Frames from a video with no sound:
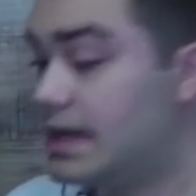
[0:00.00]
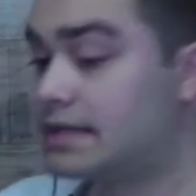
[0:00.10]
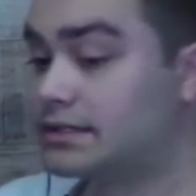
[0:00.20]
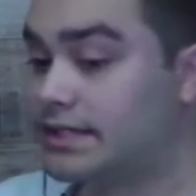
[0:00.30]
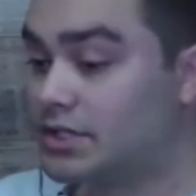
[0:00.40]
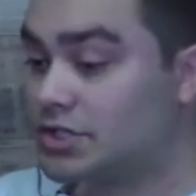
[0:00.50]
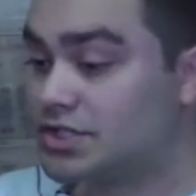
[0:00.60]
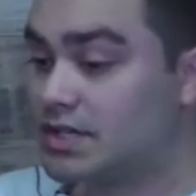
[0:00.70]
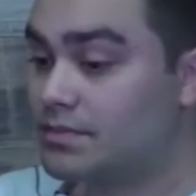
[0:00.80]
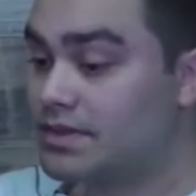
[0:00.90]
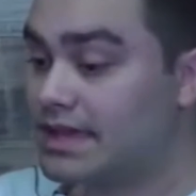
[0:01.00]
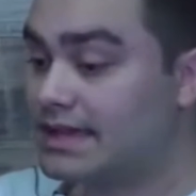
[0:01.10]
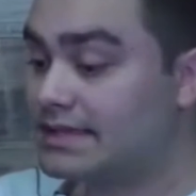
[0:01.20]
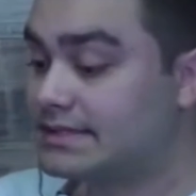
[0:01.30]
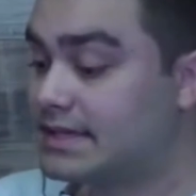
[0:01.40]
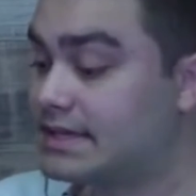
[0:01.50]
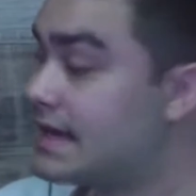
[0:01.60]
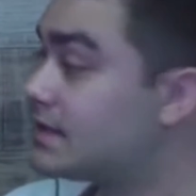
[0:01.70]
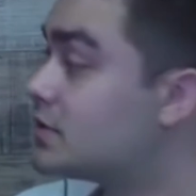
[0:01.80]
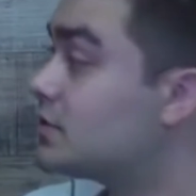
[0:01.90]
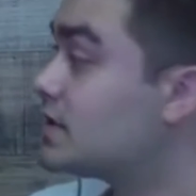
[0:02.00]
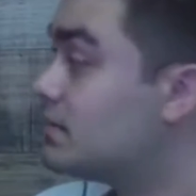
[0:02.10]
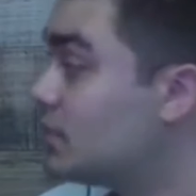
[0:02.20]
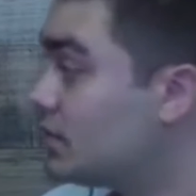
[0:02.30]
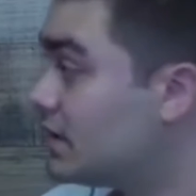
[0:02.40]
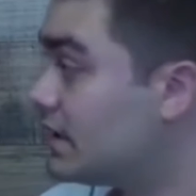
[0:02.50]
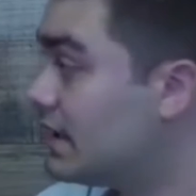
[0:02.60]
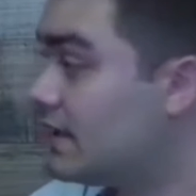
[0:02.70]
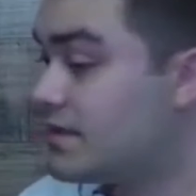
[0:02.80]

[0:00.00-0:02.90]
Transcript: and leadership that is connected to the community,